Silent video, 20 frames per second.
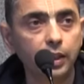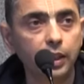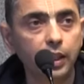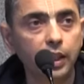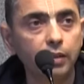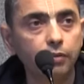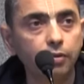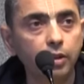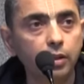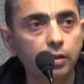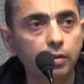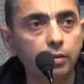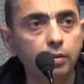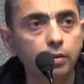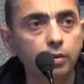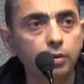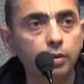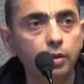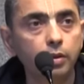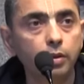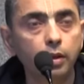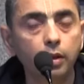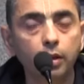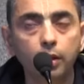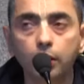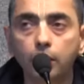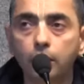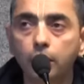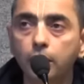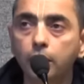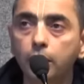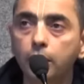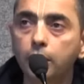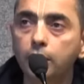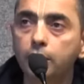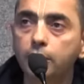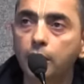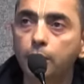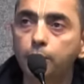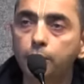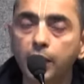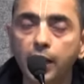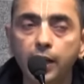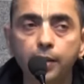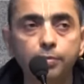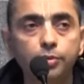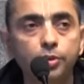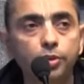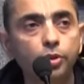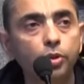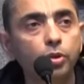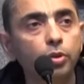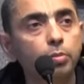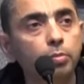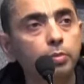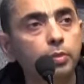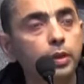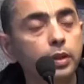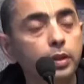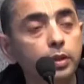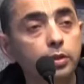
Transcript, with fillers: even sometimes, you know,